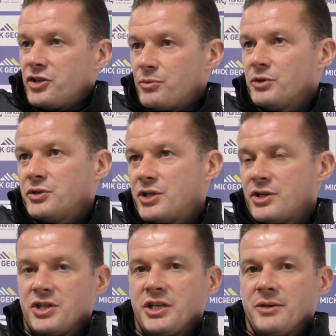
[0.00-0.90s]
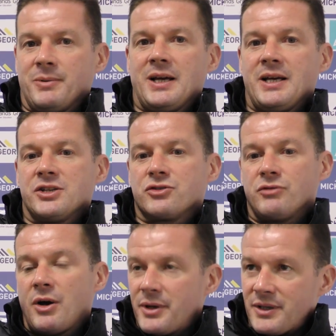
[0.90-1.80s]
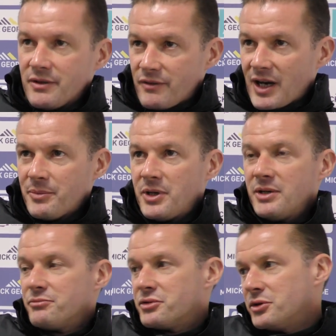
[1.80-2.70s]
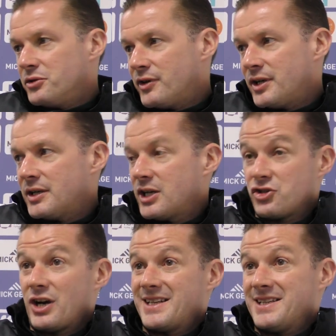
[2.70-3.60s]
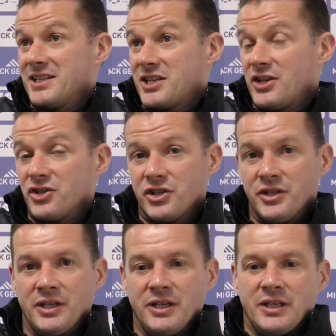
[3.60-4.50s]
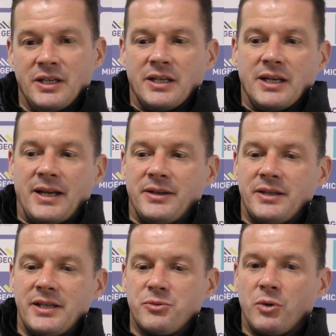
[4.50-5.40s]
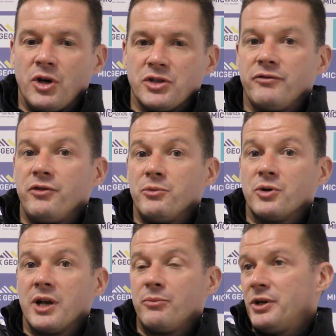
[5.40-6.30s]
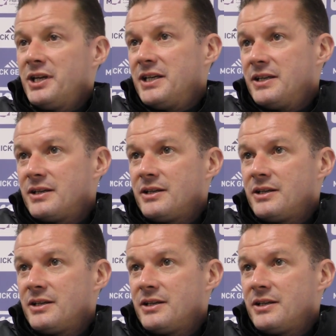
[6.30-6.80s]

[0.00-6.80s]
You want to see your players growing, developing, improving, attracting attention, and it's what, as a football club, we need.